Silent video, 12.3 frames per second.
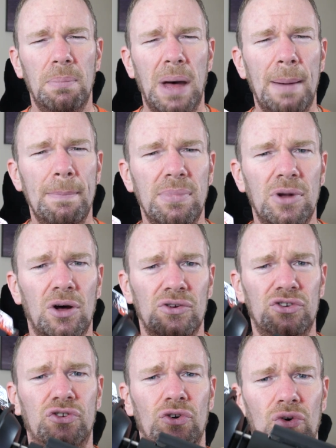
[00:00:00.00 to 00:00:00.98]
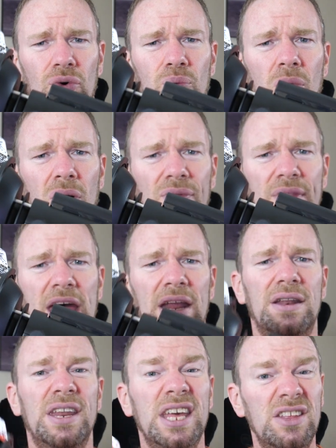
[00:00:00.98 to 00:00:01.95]
I'm not sure what that
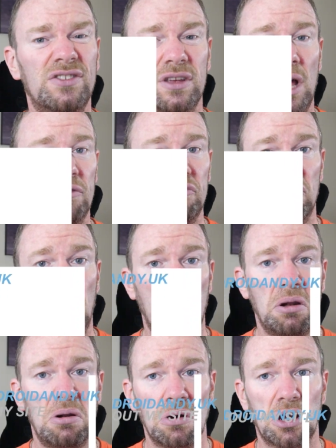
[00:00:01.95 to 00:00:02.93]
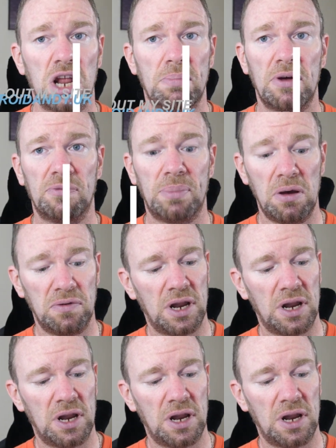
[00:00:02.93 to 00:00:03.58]
needs. I'll try and look it up, I suppose.